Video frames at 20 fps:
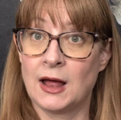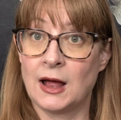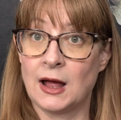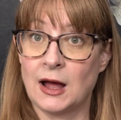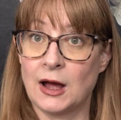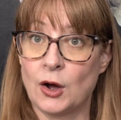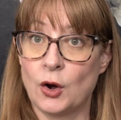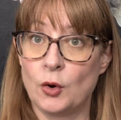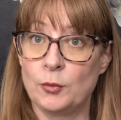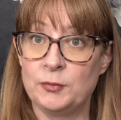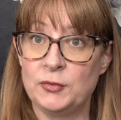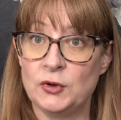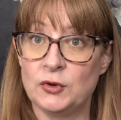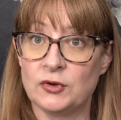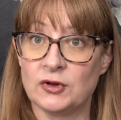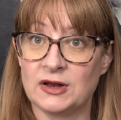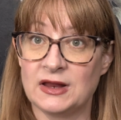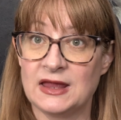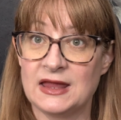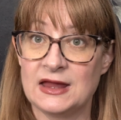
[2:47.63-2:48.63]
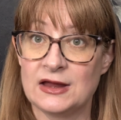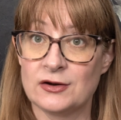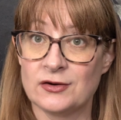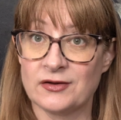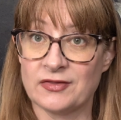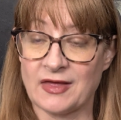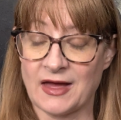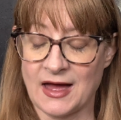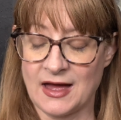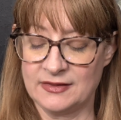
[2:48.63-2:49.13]
hope you could
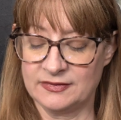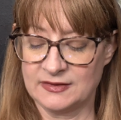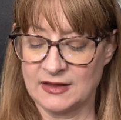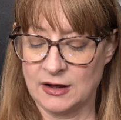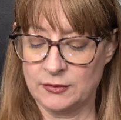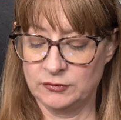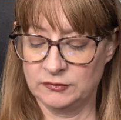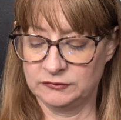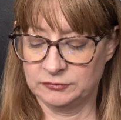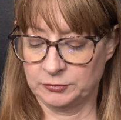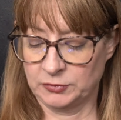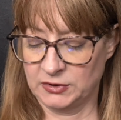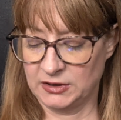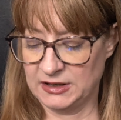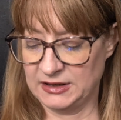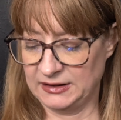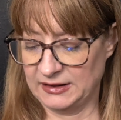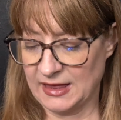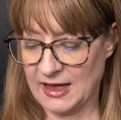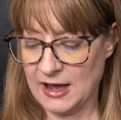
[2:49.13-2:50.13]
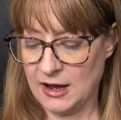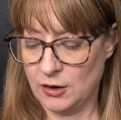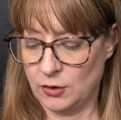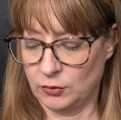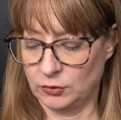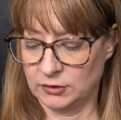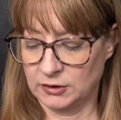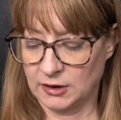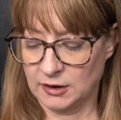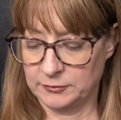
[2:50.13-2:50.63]
hear that. That was pretty
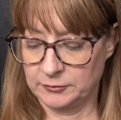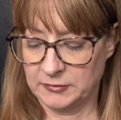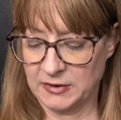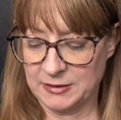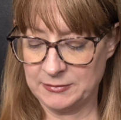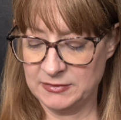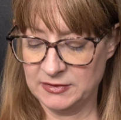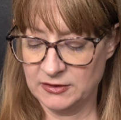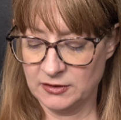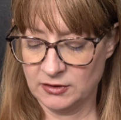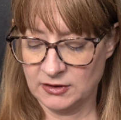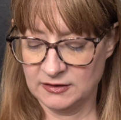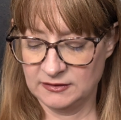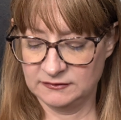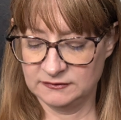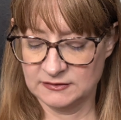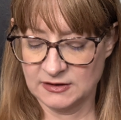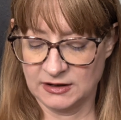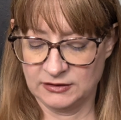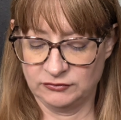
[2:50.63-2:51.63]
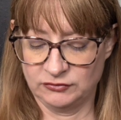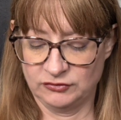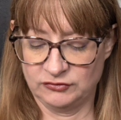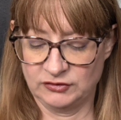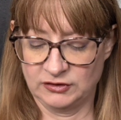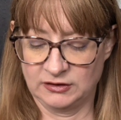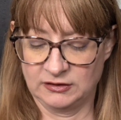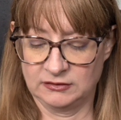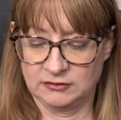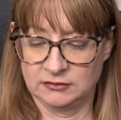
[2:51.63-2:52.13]
loud. Maybe there is
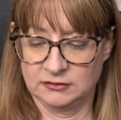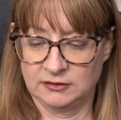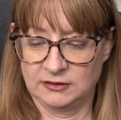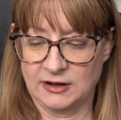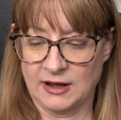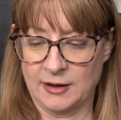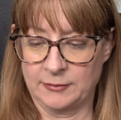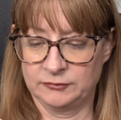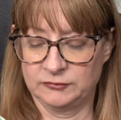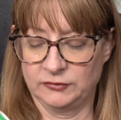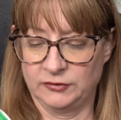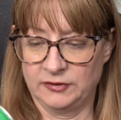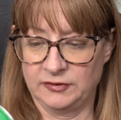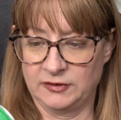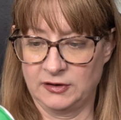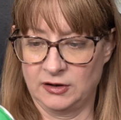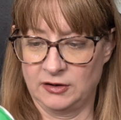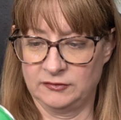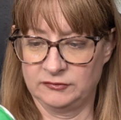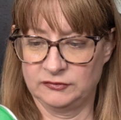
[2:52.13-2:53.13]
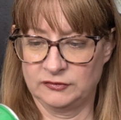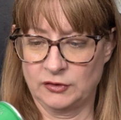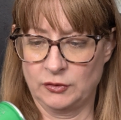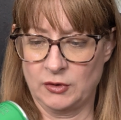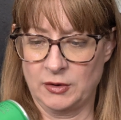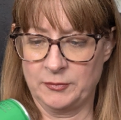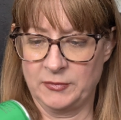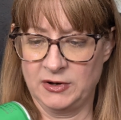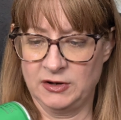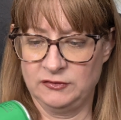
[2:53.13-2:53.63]
nitrogen capsule in there. So
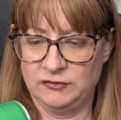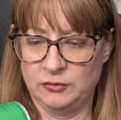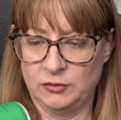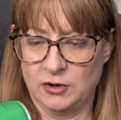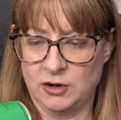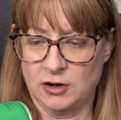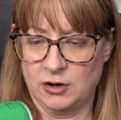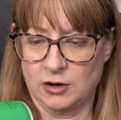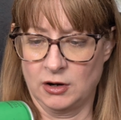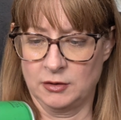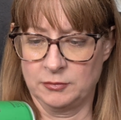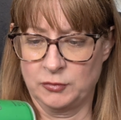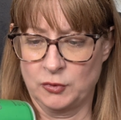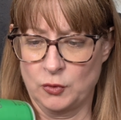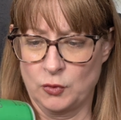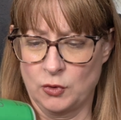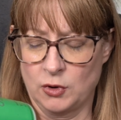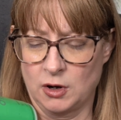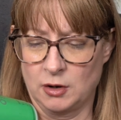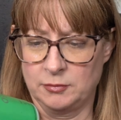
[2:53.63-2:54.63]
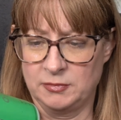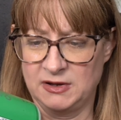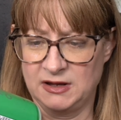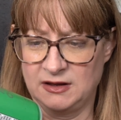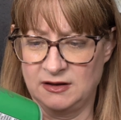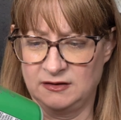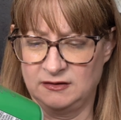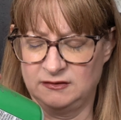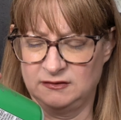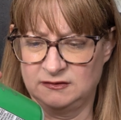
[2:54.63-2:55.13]
I'm going to do a hard pour
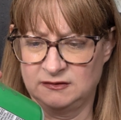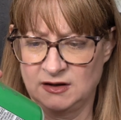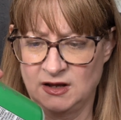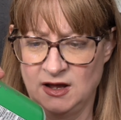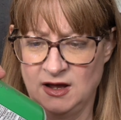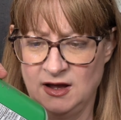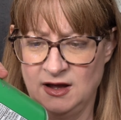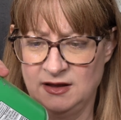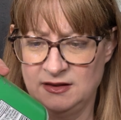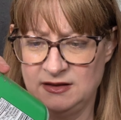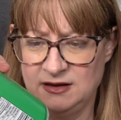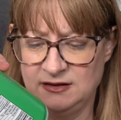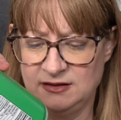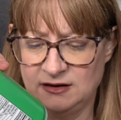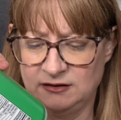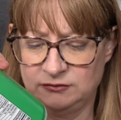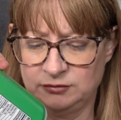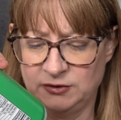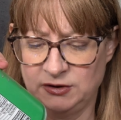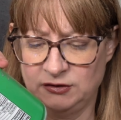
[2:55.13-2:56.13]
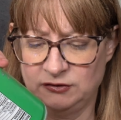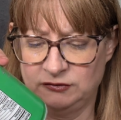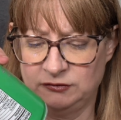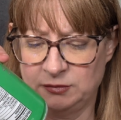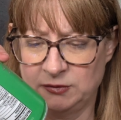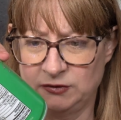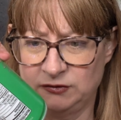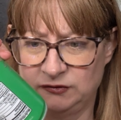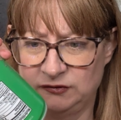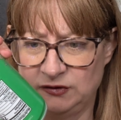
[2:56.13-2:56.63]
because I think that's what you're
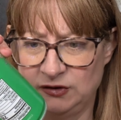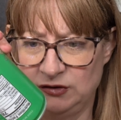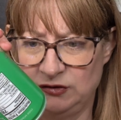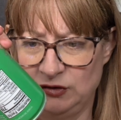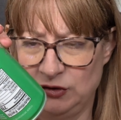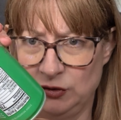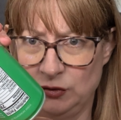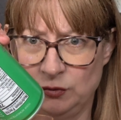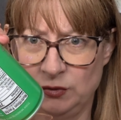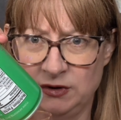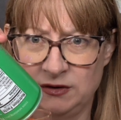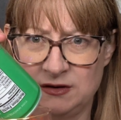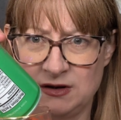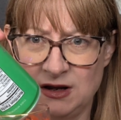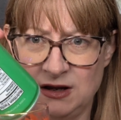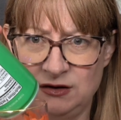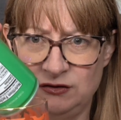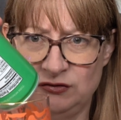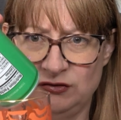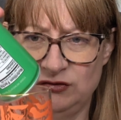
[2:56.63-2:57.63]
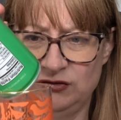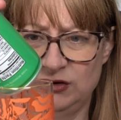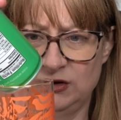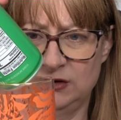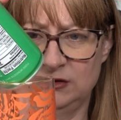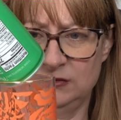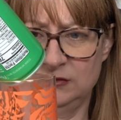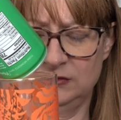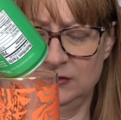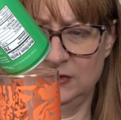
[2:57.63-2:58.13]
supposed to do with
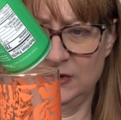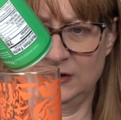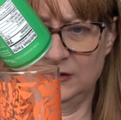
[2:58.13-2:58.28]
nitrogen